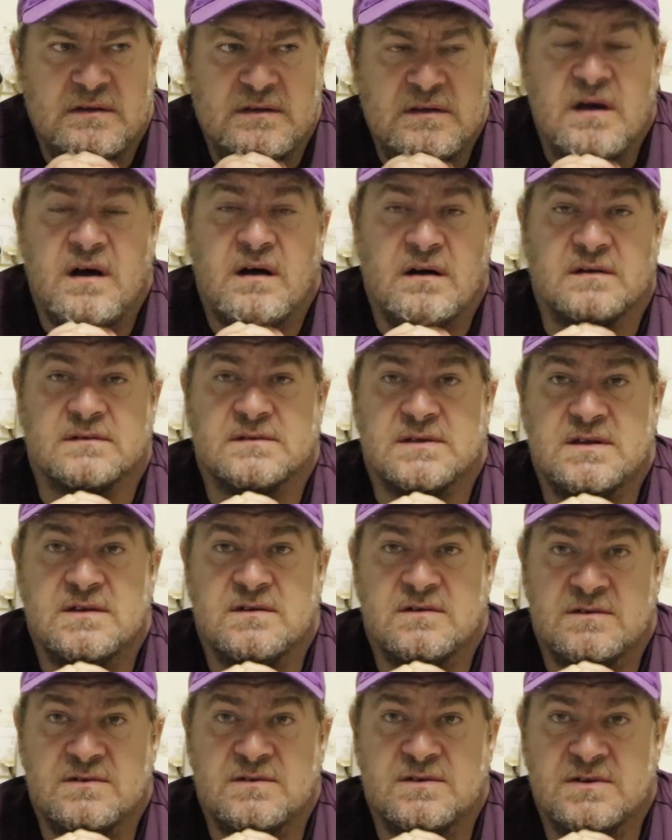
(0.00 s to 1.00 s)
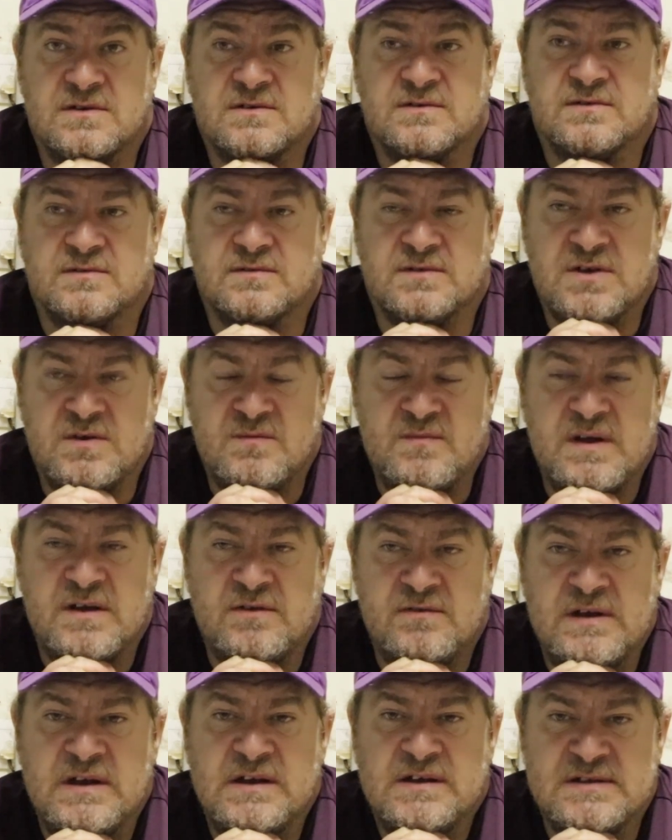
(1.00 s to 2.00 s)
Yeah, you
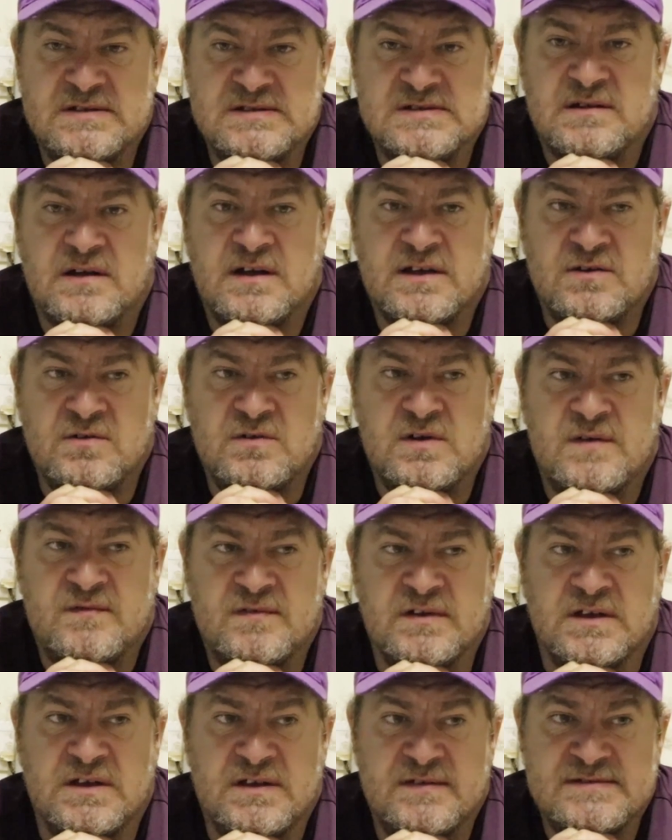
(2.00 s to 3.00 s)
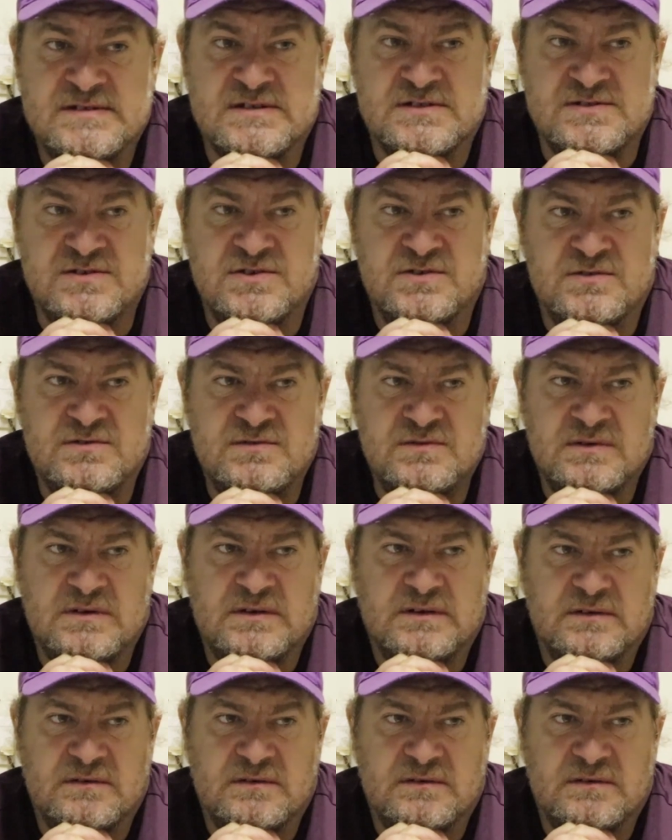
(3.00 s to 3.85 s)
may really dislike whoever gives it to you,